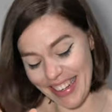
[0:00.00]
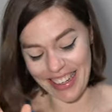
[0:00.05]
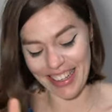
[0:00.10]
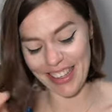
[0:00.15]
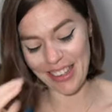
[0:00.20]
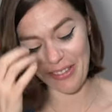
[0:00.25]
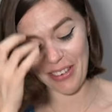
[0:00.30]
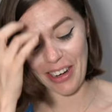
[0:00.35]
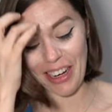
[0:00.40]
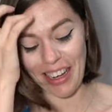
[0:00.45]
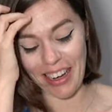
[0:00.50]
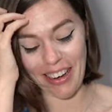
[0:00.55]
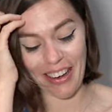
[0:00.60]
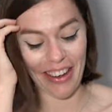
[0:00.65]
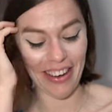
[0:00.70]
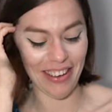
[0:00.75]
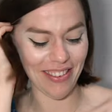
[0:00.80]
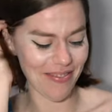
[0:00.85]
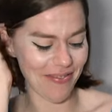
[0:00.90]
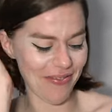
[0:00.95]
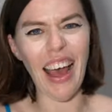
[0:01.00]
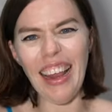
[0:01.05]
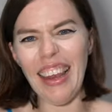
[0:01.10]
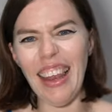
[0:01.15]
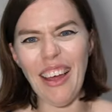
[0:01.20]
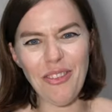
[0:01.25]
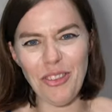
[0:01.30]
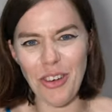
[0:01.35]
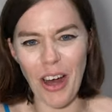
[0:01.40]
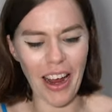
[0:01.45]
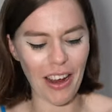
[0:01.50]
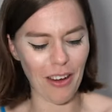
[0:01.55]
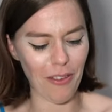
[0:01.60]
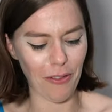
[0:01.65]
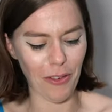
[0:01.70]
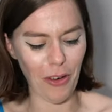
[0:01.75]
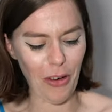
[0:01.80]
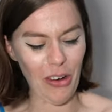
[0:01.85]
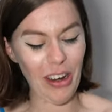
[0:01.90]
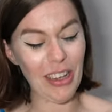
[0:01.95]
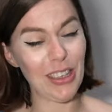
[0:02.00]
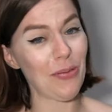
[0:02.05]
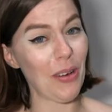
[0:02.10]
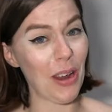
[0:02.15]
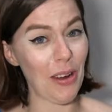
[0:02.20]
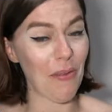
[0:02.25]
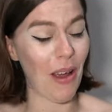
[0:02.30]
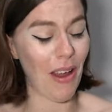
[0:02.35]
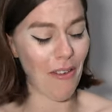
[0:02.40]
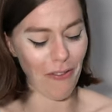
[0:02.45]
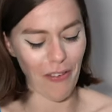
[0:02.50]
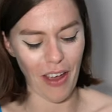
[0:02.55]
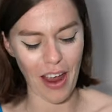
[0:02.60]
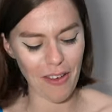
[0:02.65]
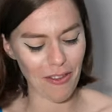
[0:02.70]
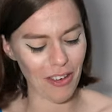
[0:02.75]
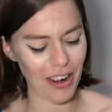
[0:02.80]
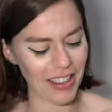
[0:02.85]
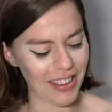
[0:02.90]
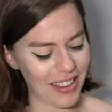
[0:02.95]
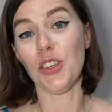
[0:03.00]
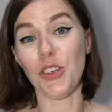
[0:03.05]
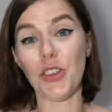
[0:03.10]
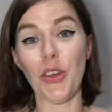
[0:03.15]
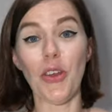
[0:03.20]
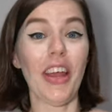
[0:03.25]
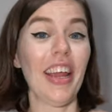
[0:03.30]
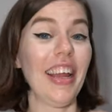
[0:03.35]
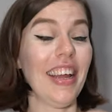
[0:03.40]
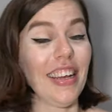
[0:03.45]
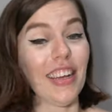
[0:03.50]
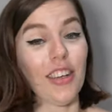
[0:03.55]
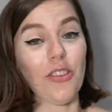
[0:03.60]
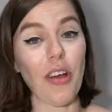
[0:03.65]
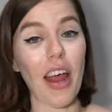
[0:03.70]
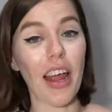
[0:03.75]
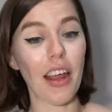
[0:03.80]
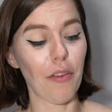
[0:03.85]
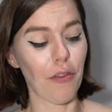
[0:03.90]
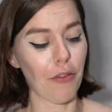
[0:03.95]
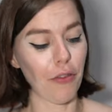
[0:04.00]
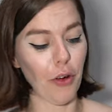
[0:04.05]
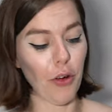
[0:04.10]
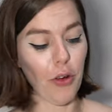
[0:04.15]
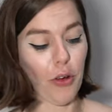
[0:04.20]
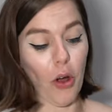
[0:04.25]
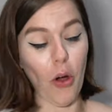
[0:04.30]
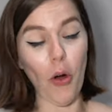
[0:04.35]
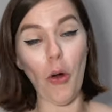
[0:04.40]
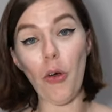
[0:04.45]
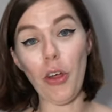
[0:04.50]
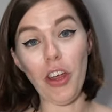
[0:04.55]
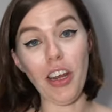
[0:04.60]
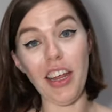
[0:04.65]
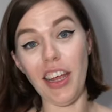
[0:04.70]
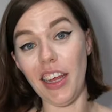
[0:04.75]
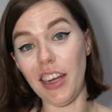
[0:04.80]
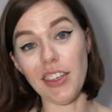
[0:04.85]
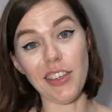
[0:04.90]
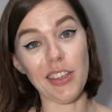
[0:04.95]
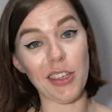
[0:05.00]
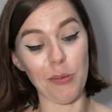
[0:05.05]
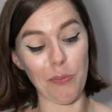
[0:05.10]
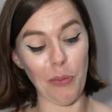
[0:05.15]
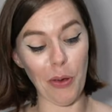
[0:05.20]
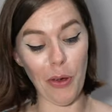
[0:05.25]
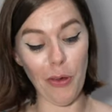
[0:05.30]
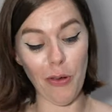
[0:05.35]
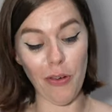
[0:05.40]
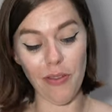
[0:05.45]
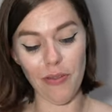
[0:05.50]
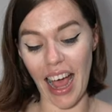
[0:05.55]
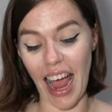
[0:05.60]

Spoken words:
It's really good. I love dragon fruit. It's one of my favorites. So to eat a dragon fruit, all you need is a spoon.